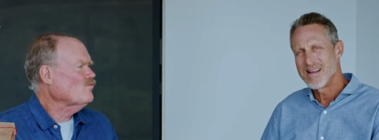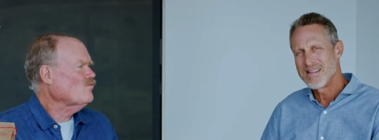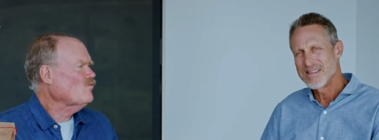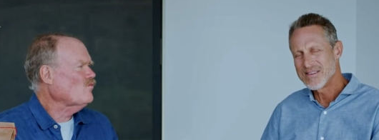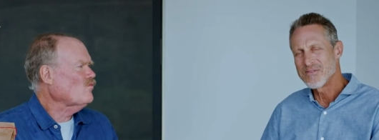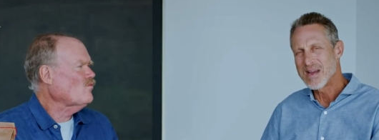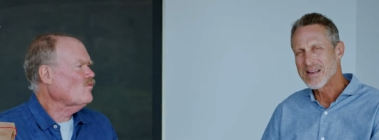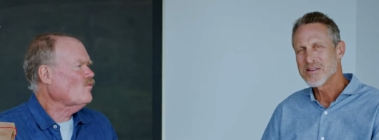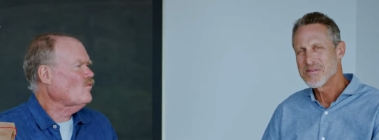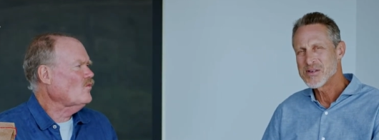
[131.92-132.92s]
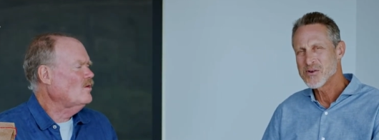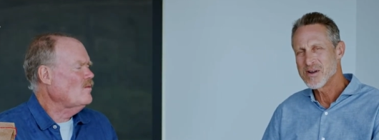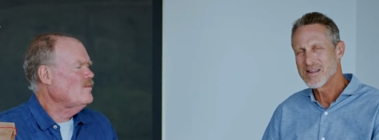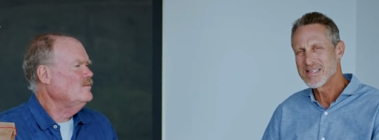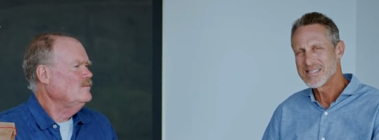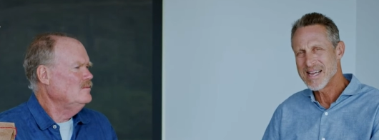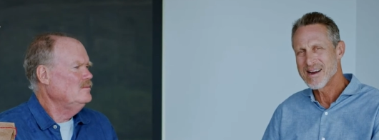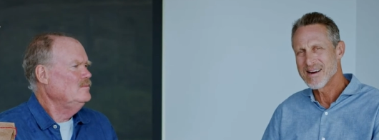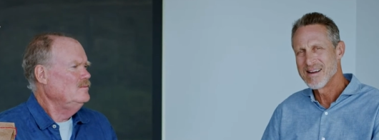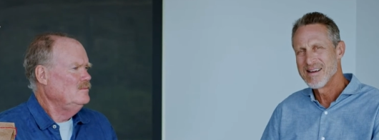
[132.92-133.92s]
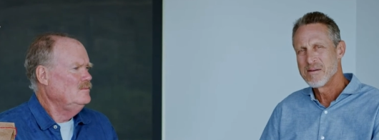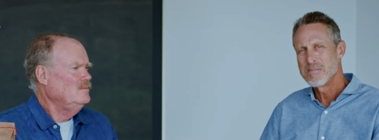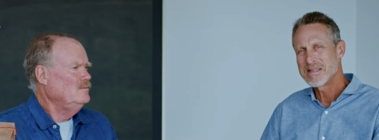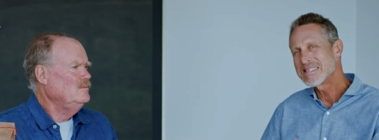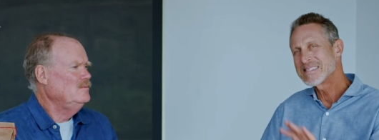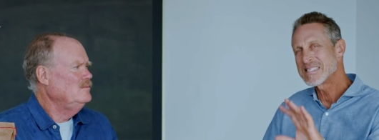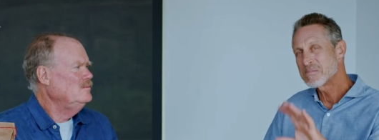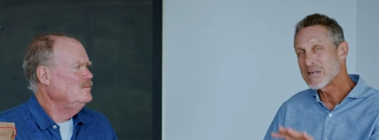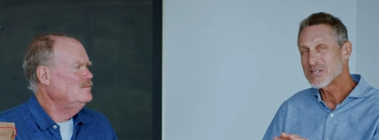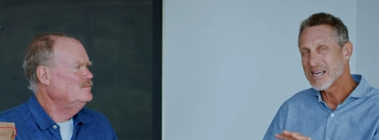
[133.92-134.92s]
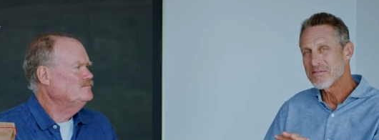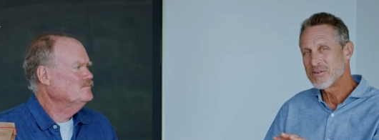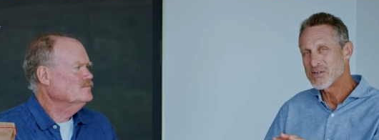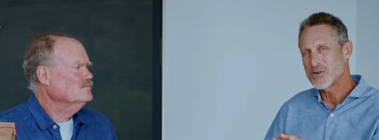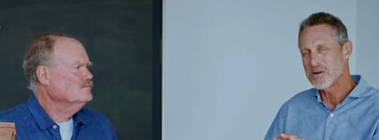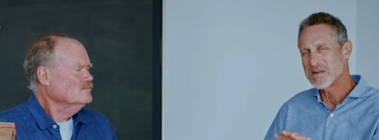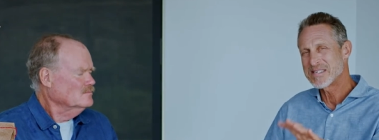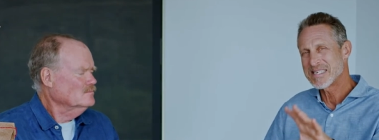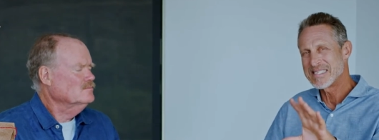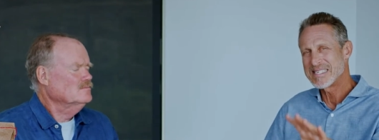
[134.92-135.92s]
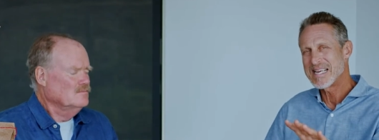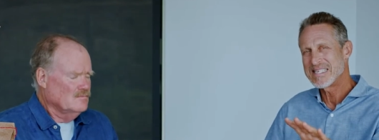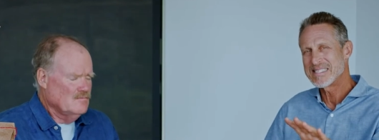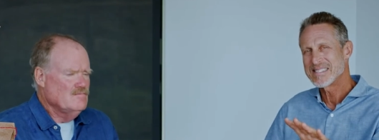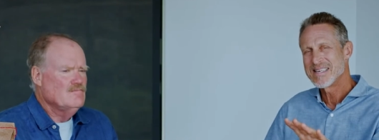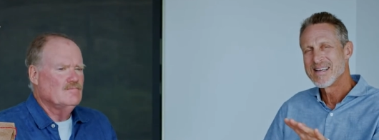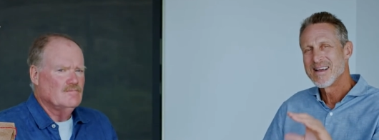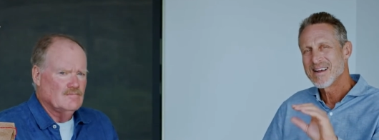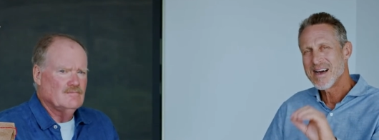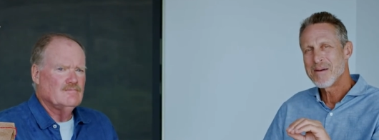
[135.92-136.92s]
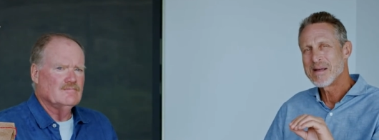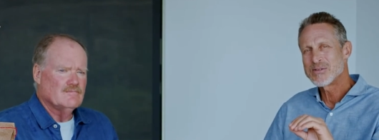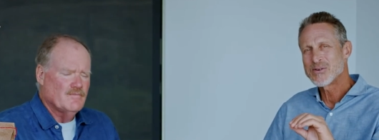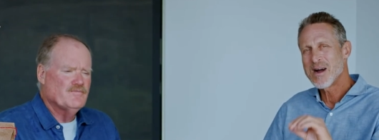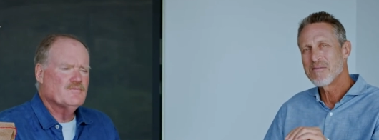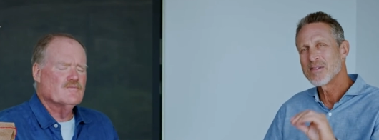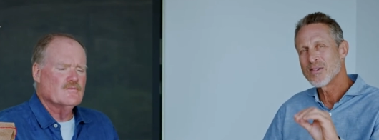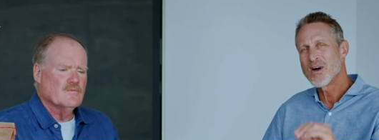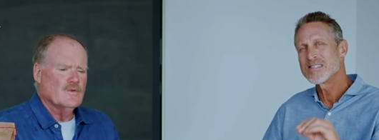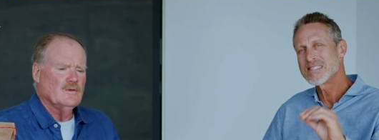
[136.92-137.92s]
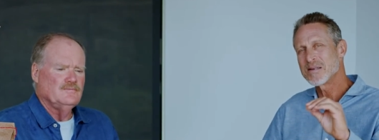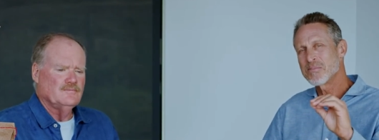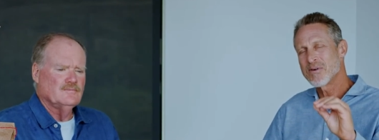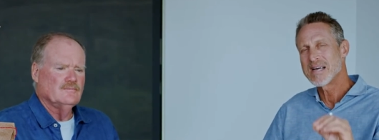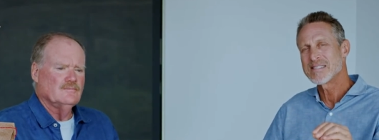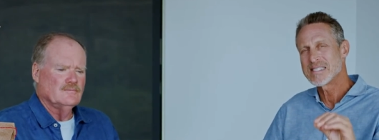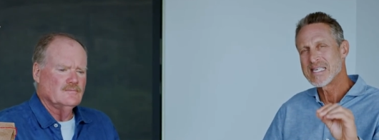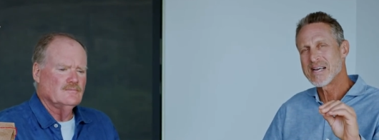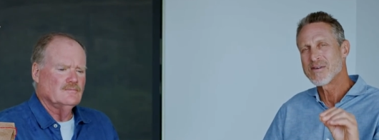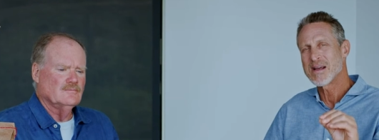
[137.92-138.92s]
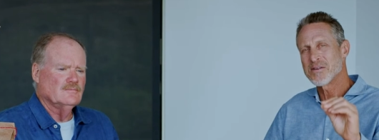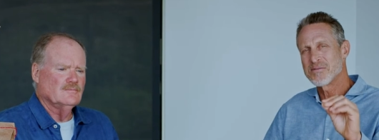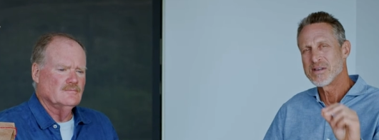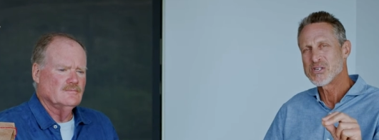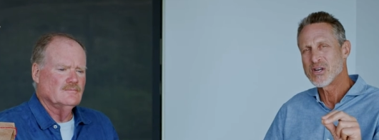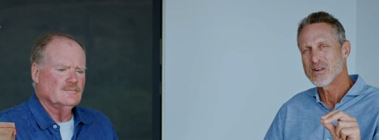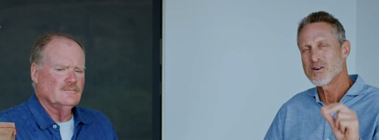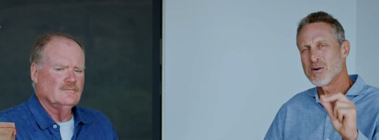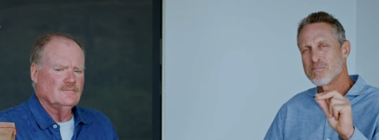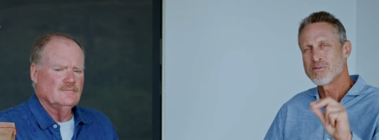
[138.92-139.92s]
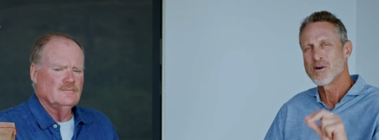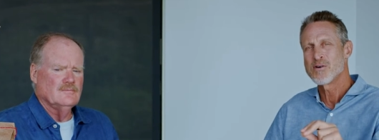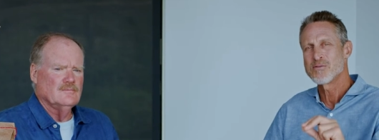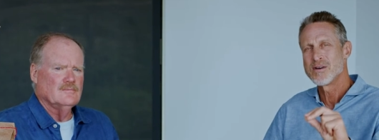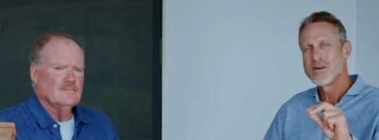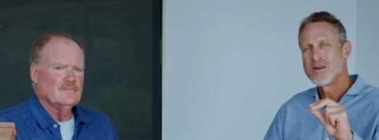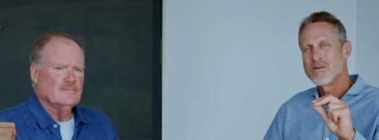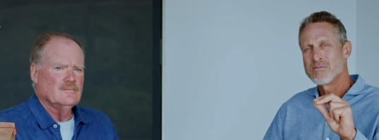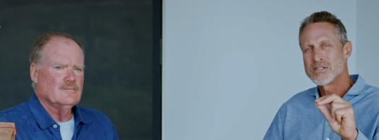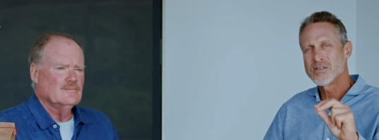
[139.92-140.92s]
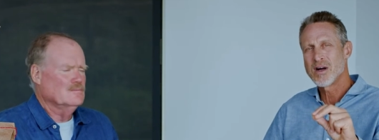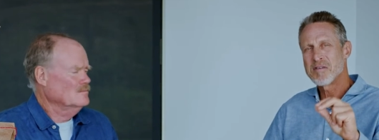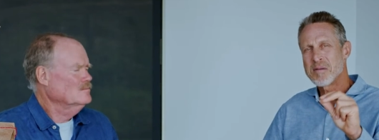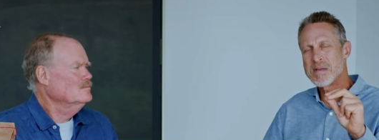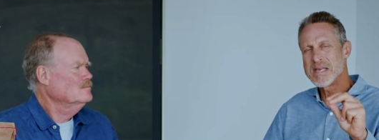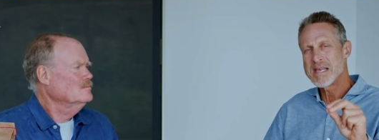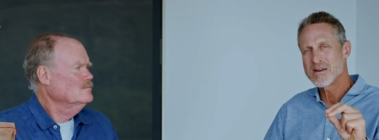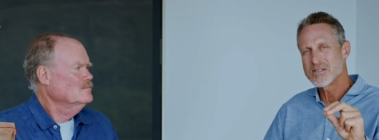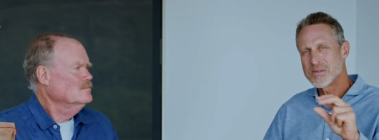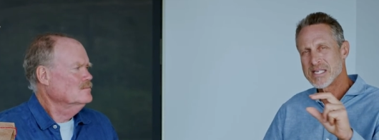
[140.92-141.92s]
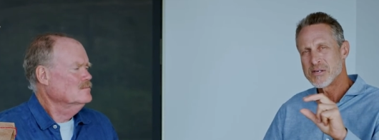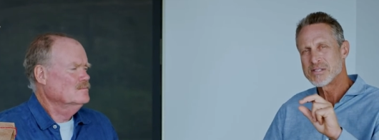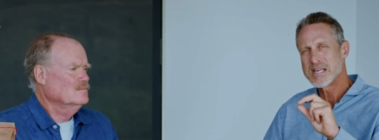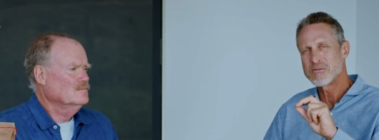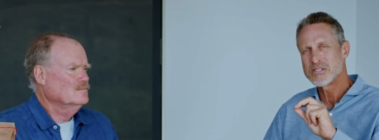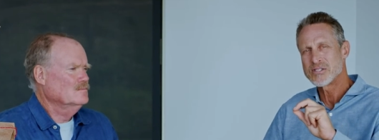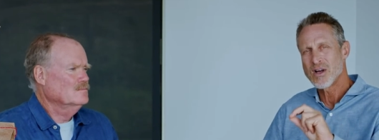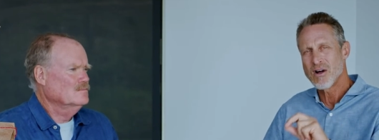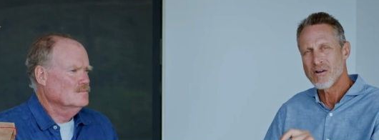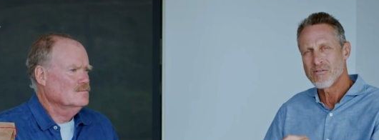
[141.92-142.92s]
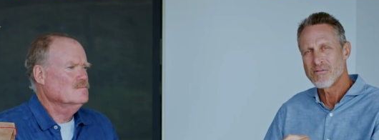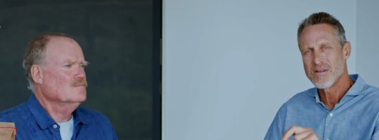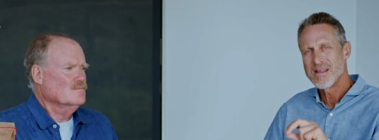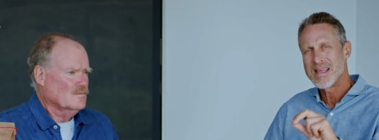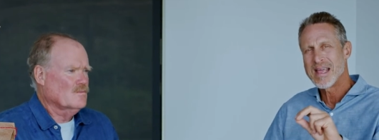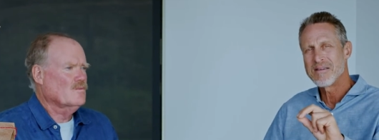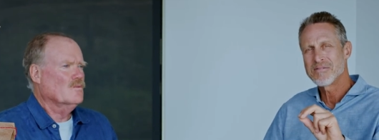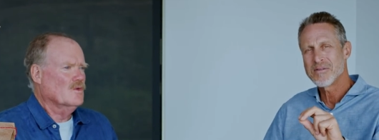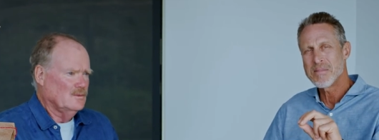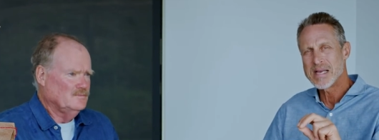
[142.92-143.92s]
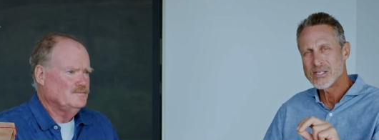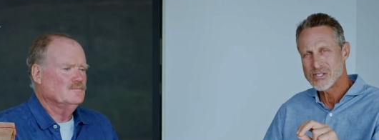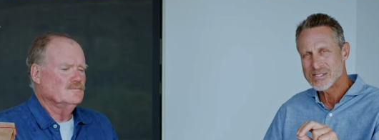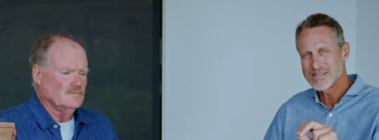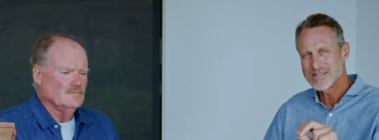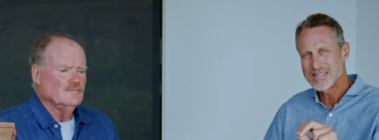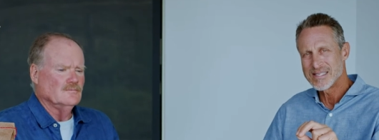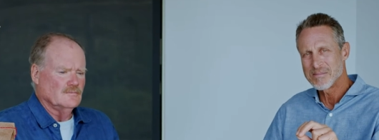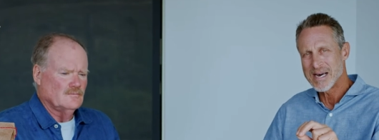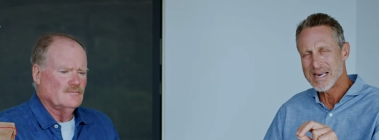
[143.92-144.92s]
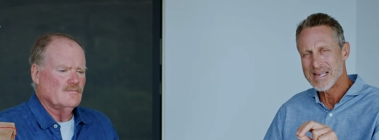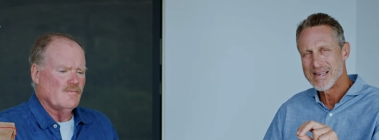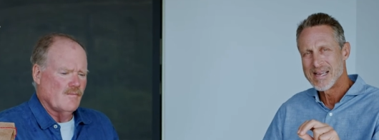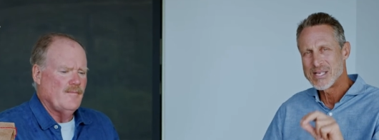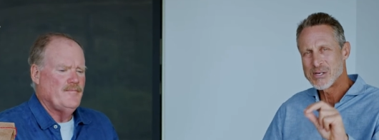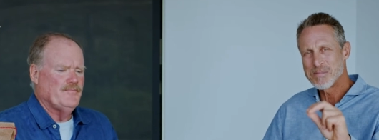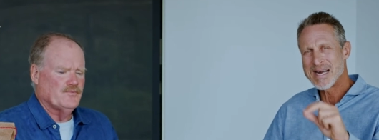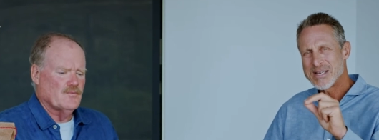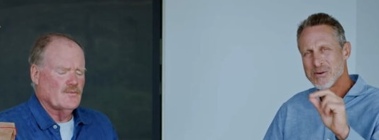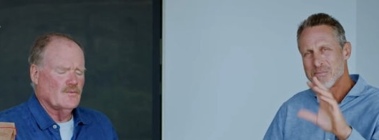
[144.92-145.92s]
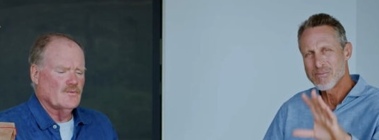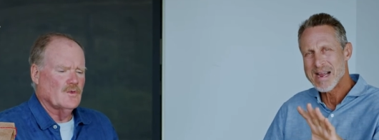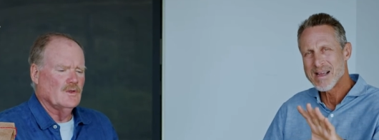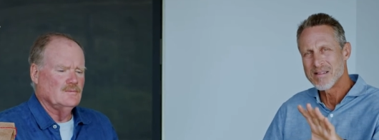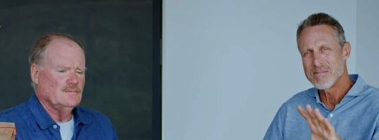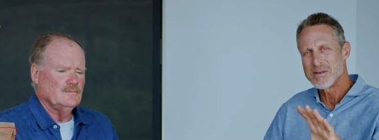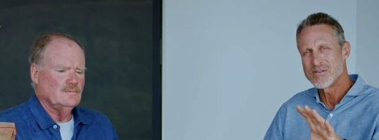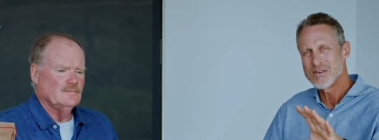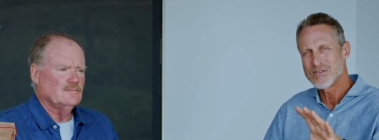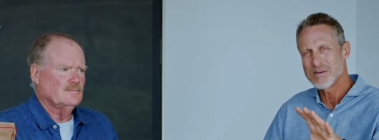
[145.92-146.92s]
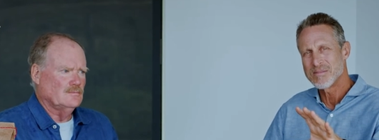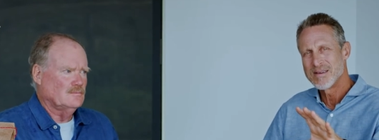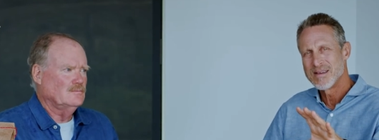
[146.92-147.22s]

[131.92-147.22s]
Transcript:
Speaker 1: that's in regular fish oil is there, but this is a special kind of fish oil because it contains compounds that are often lost in the processing of regular fish oil called pro-resolving mediators. And what they do is they resolve inflammation in the body. It's your body's own brake on the immune system.